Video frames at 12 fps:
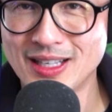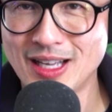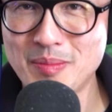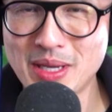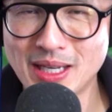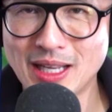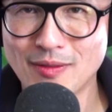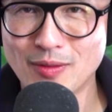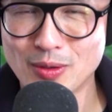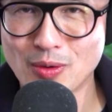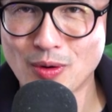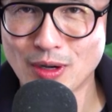a
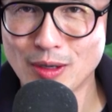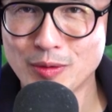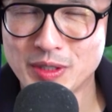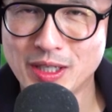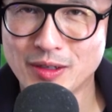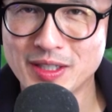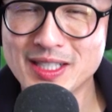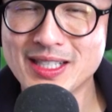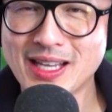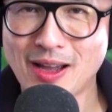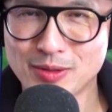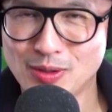mid-level or lower tier
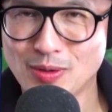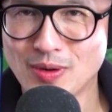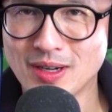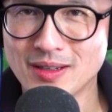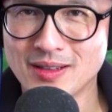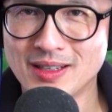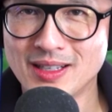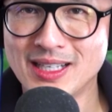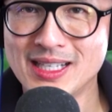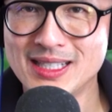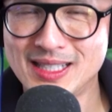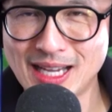discount store.
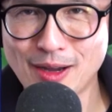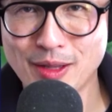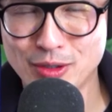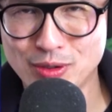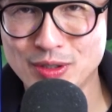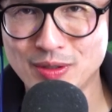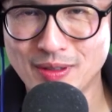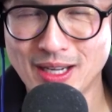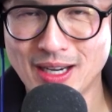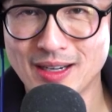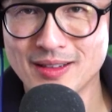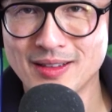See how they treat you
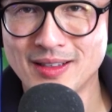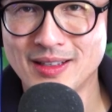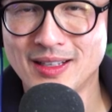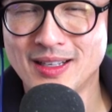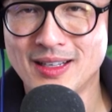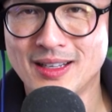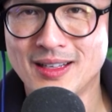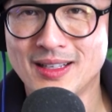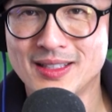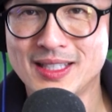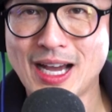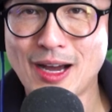there.
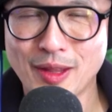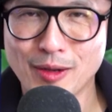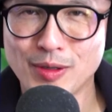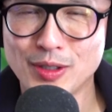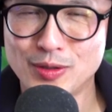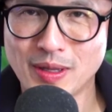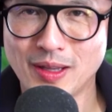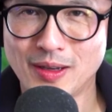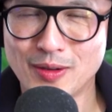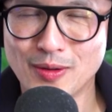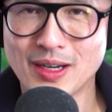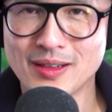See how they greet you at the
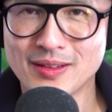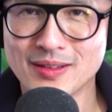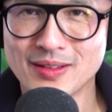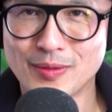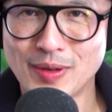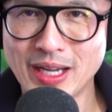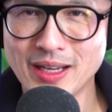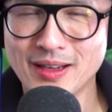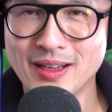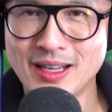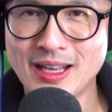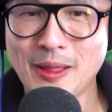door, right?
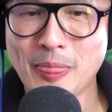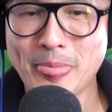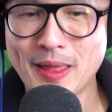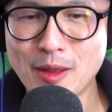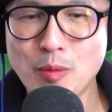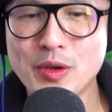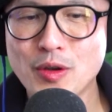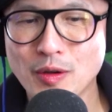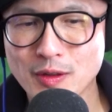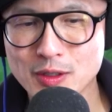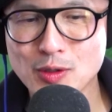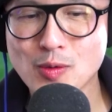And then when you're in
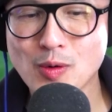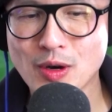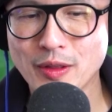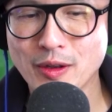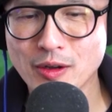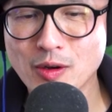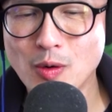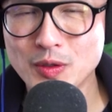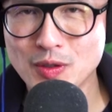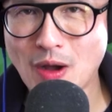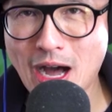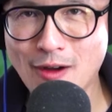the store, they're going
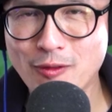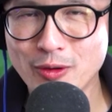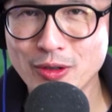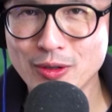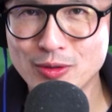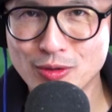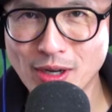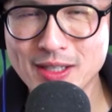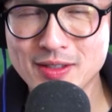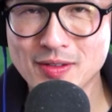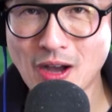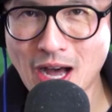to offer you
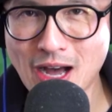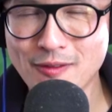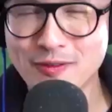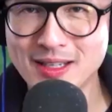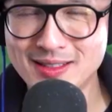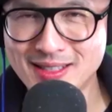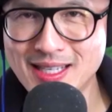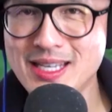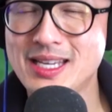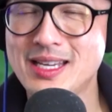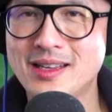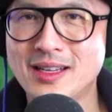drinks, coffee,
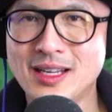tea,